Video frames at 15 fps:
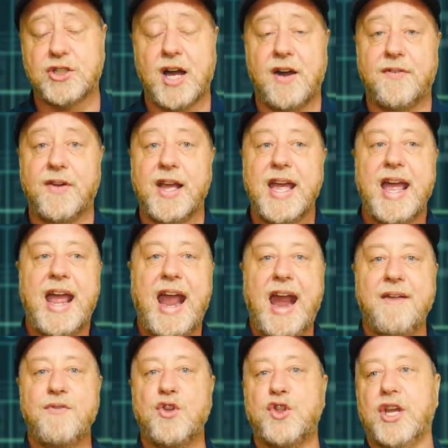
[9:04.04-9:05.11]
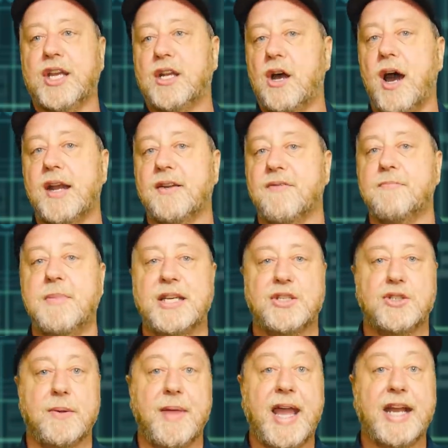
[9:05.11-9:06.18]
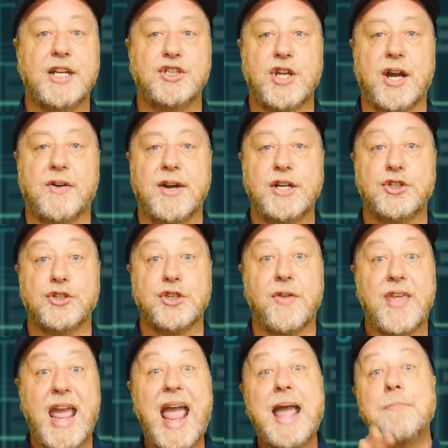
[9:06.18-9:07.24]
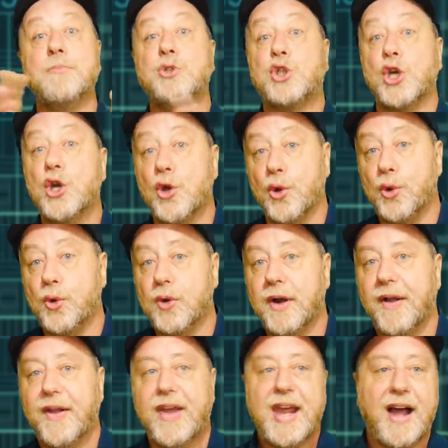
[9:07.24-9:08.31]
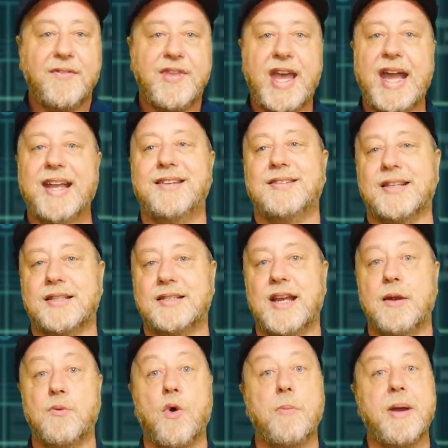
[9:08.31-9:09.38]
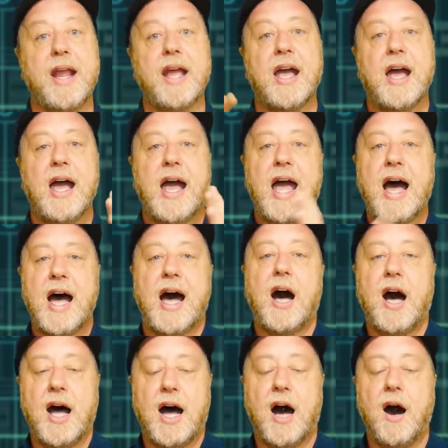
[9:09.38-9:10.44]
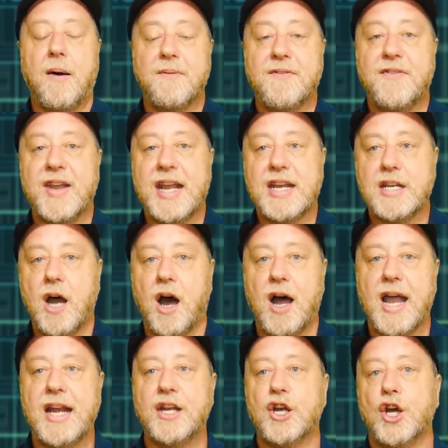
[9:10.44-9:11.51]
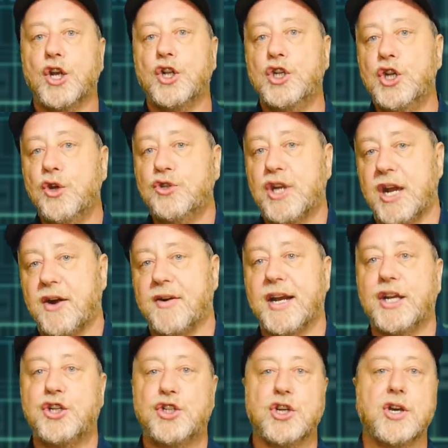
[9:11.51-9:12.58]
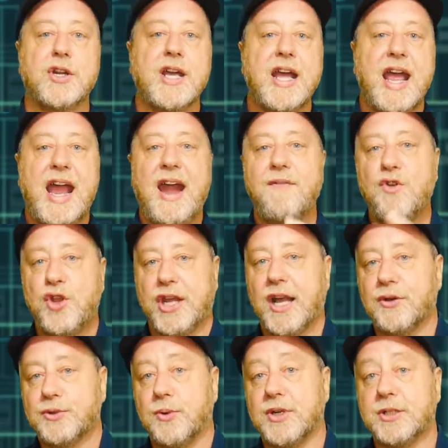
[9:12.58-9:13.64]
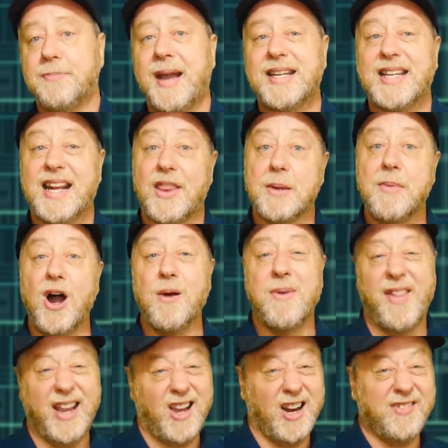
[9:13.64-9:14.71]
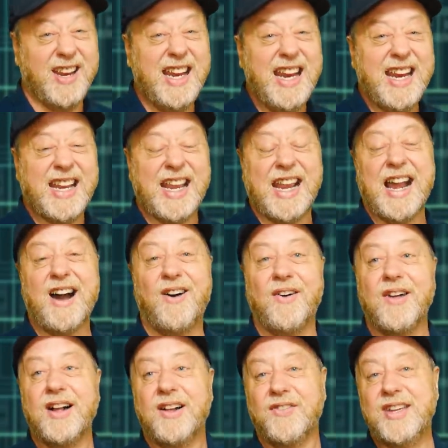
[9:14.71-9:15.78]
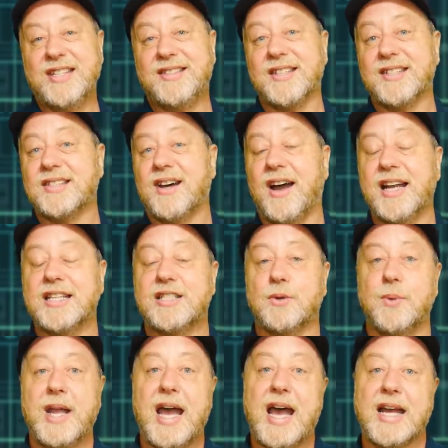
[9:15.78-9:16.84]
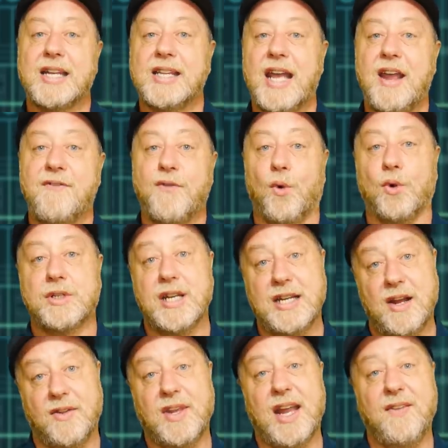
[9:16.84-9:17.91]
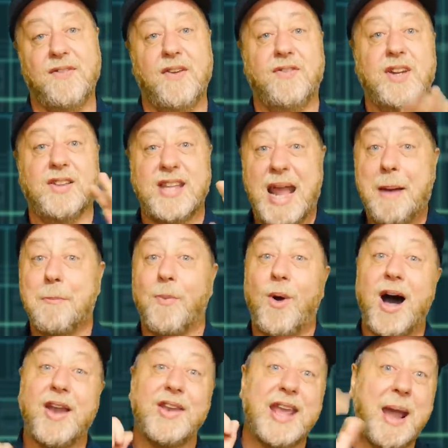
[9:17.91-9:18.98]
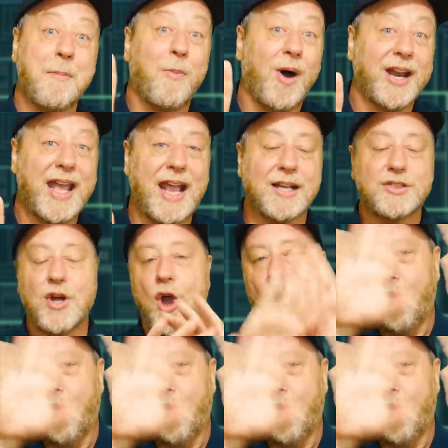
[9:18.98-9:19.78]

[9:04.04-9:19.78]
stuff, everything kind of missed a generation. So the M2 and the A16 will be uh, ARM v9, new generation, everything else we're expecting. At the moment, they're kind of eking out these designs that we had in the A14, now in the A15, the M1, the M1X,